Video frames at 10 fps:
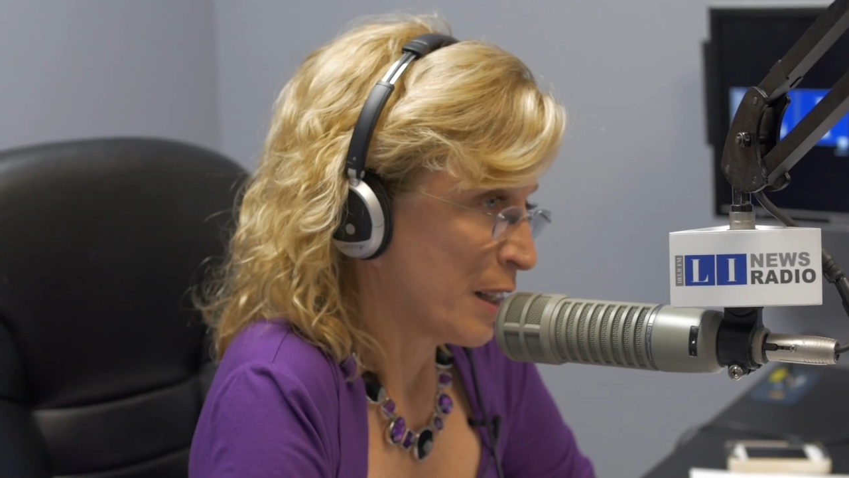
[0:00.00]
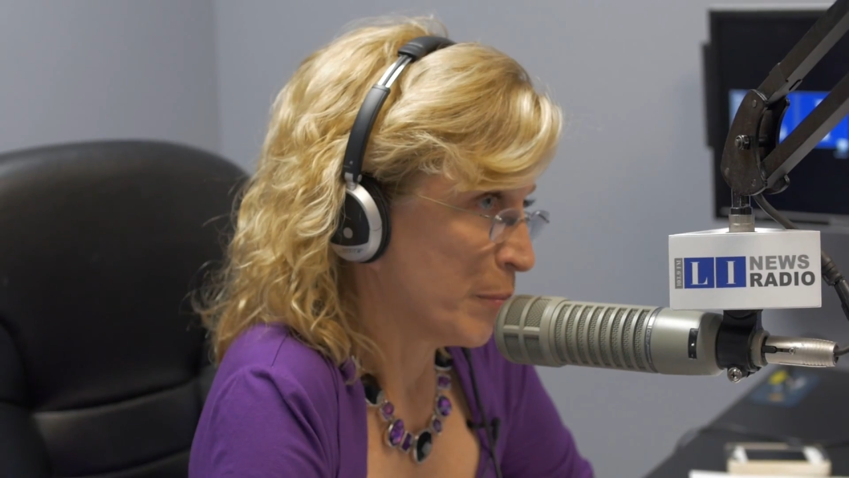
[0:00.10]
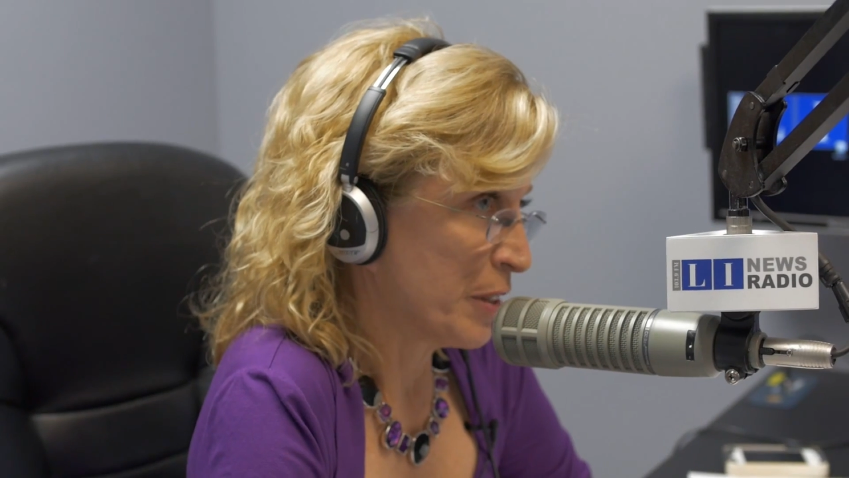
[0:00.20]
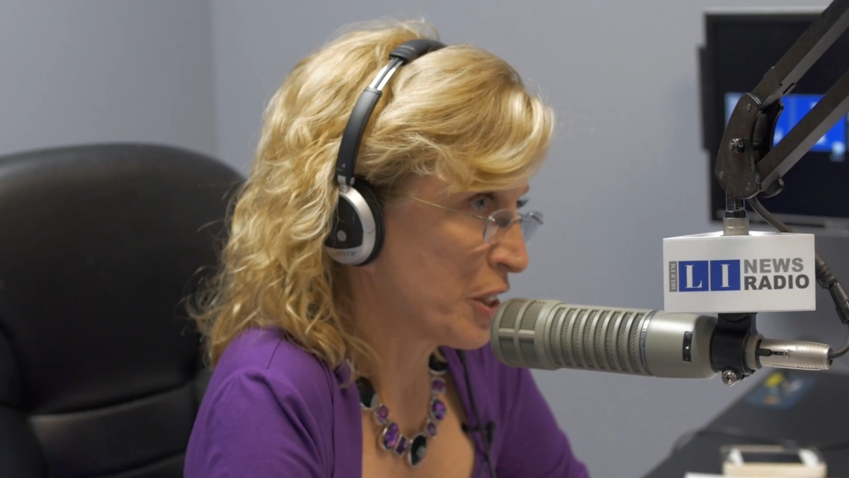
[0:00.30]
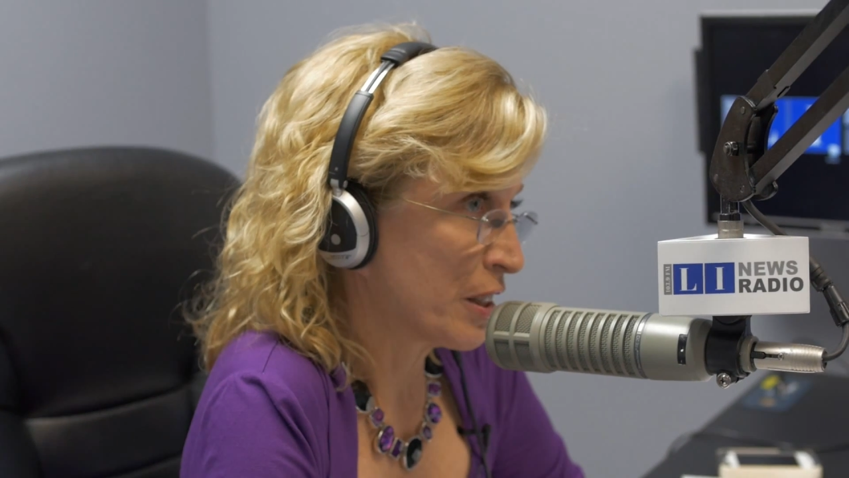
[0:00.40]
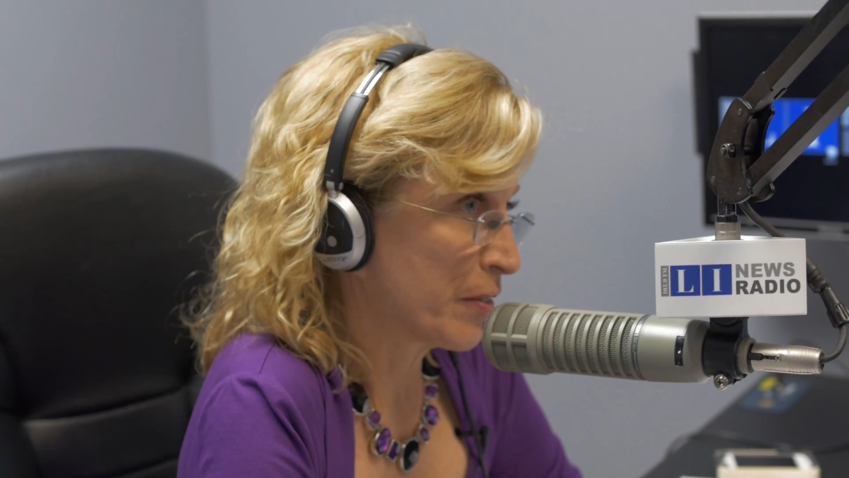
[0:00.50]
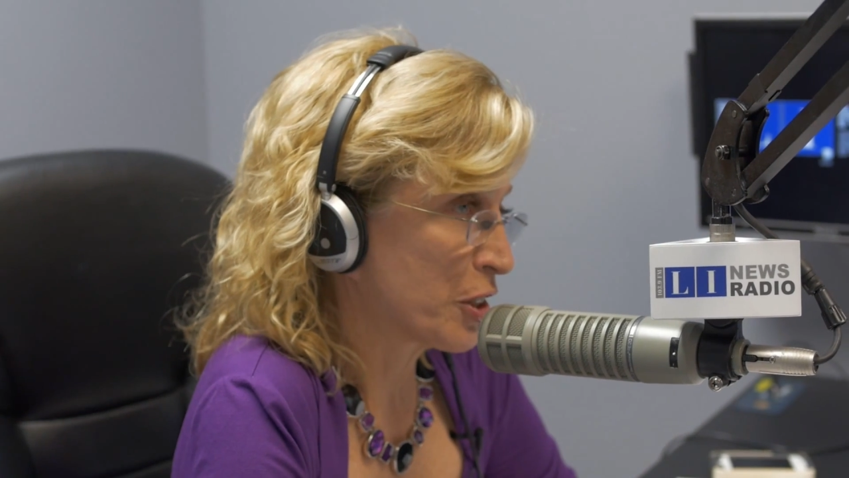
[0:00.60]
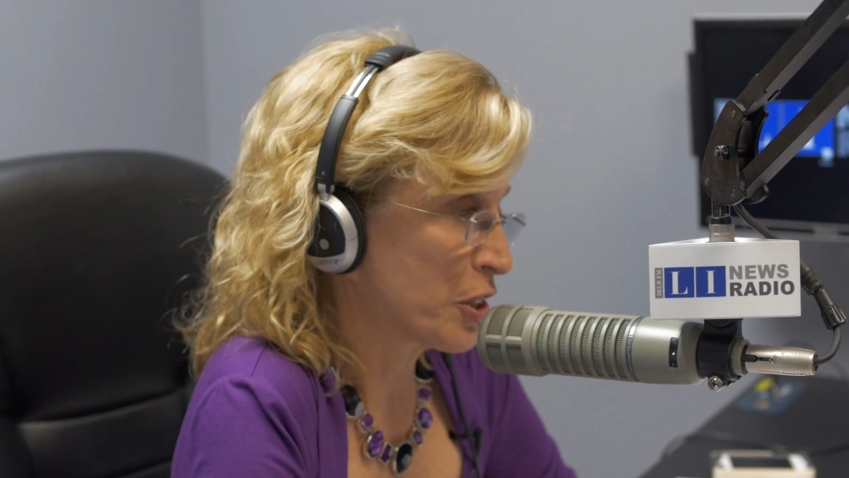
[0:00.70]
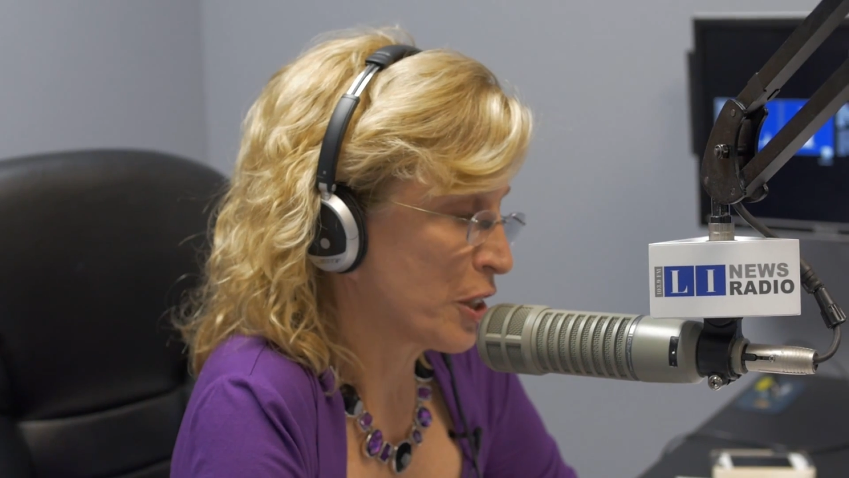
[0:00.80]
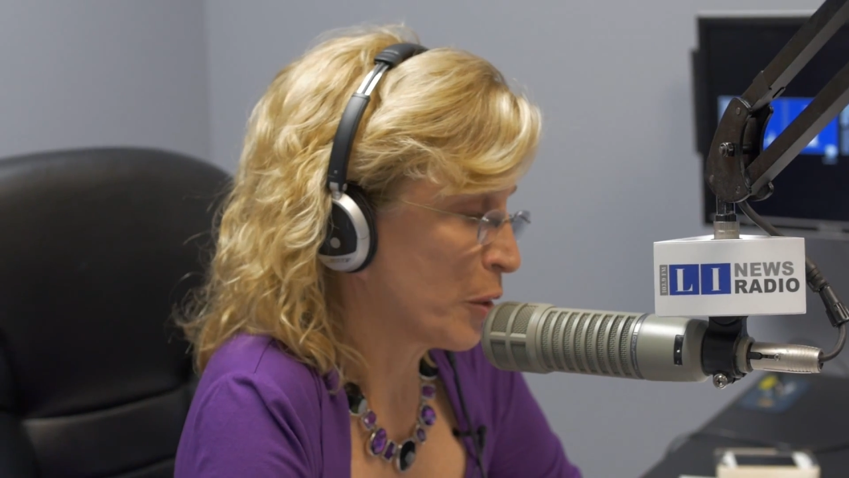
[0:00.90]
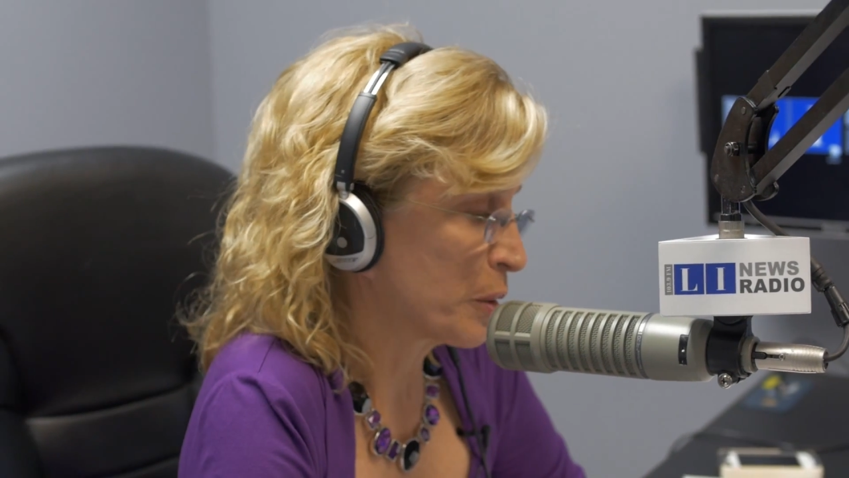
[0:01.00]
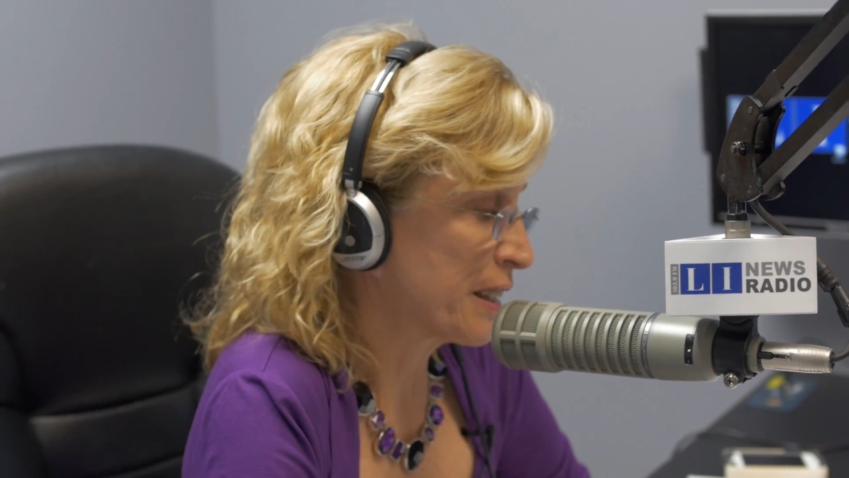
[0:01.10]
The mission of the show is